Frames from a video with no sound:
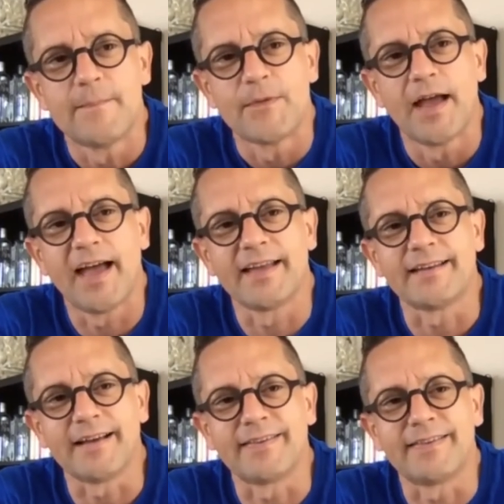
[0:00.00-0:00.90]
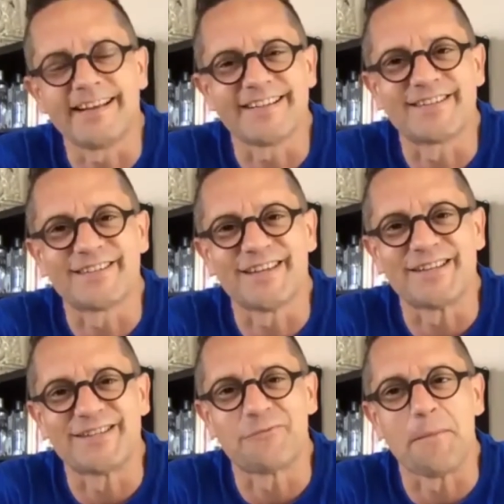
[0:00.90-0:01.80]
And I think
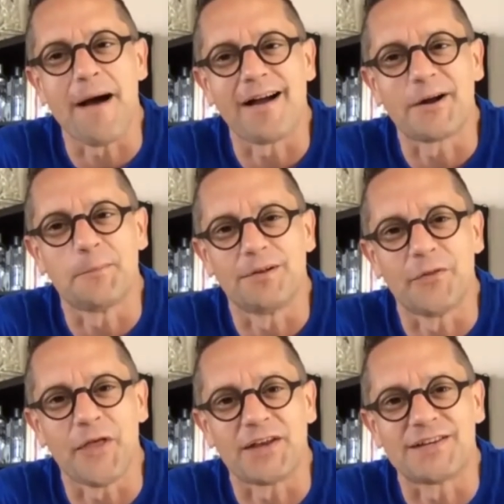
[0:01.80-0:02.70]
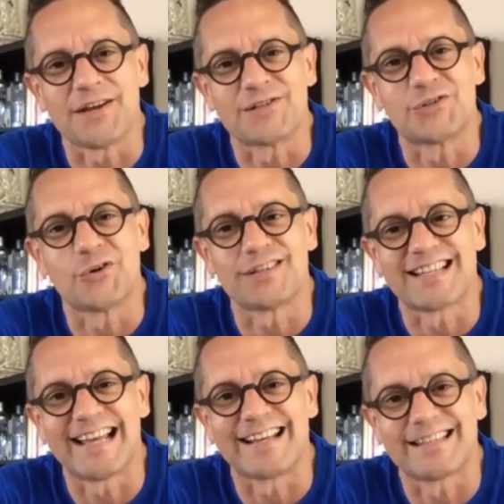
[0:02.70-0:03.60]
it's remarkable that a source
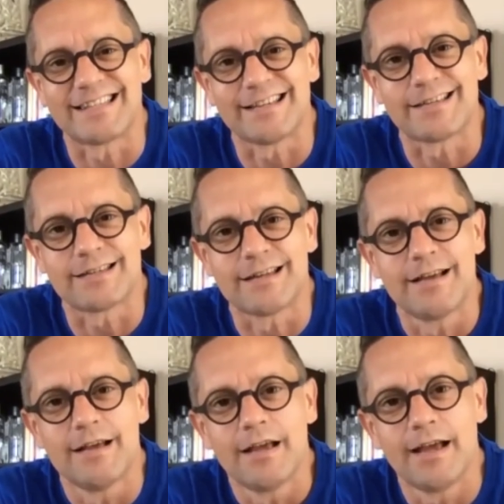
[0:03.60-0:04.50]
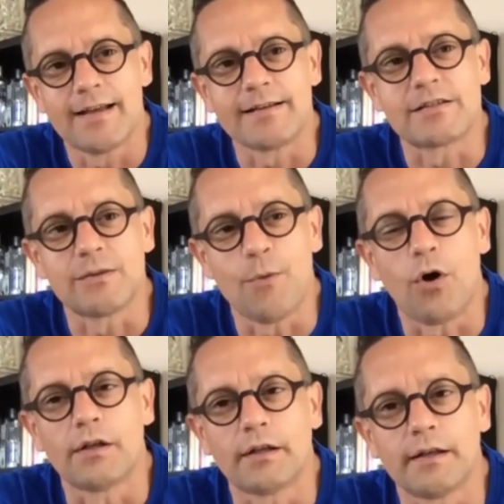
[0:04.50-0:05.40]
can exist in a
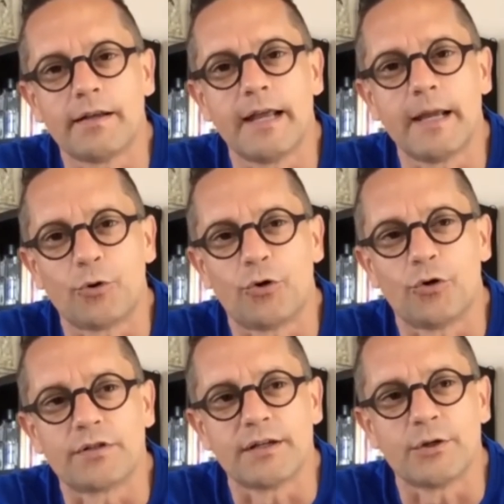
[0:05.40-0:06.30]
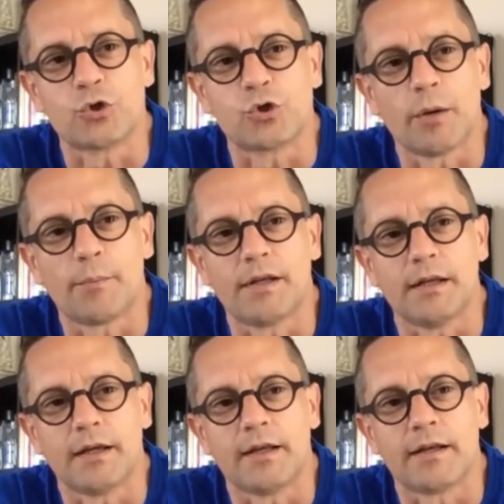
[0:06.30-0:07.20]
small little neighborhood in
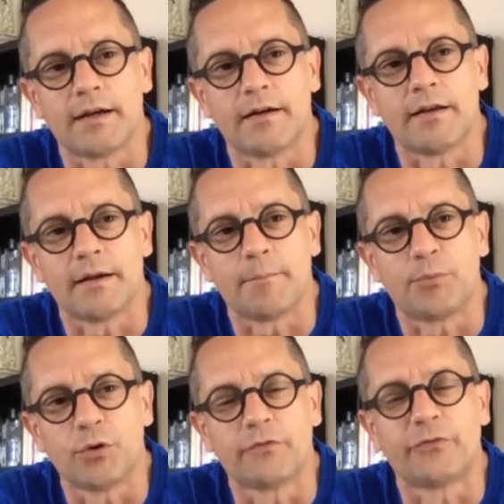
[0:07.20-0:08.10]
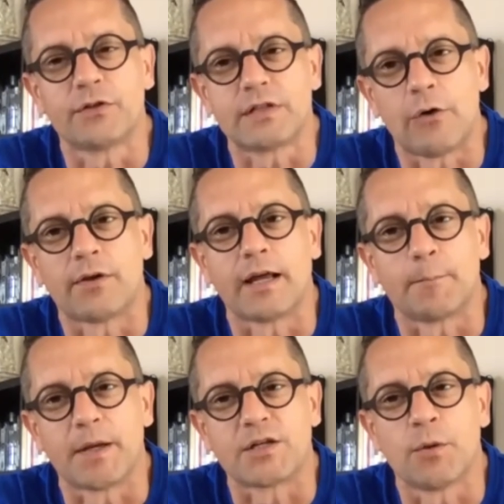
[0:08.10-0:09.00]
Germany, in a beautiful town like
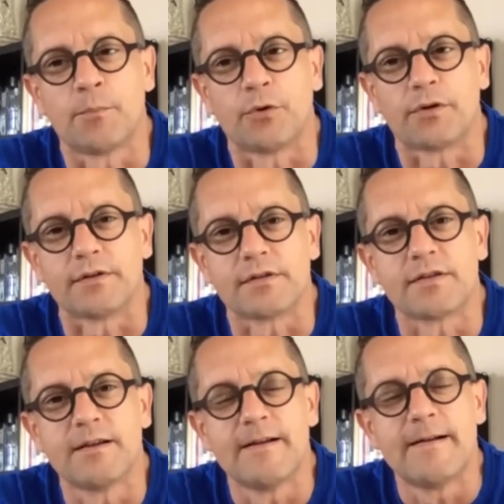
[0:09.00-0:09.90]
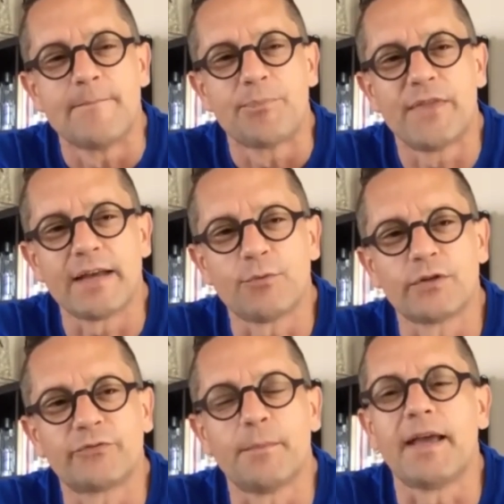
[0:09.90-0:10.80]
Bad Homburg is. That was
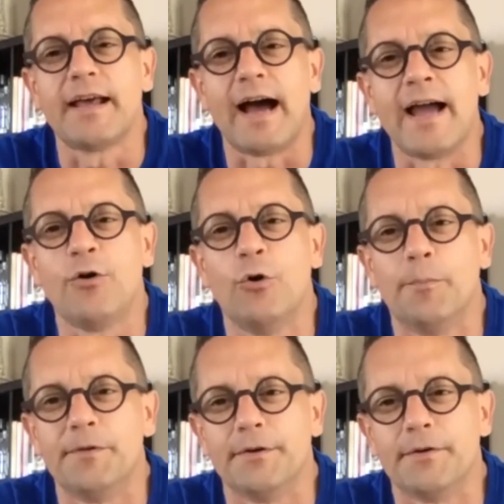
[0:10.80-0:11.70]
for me an eye-opener.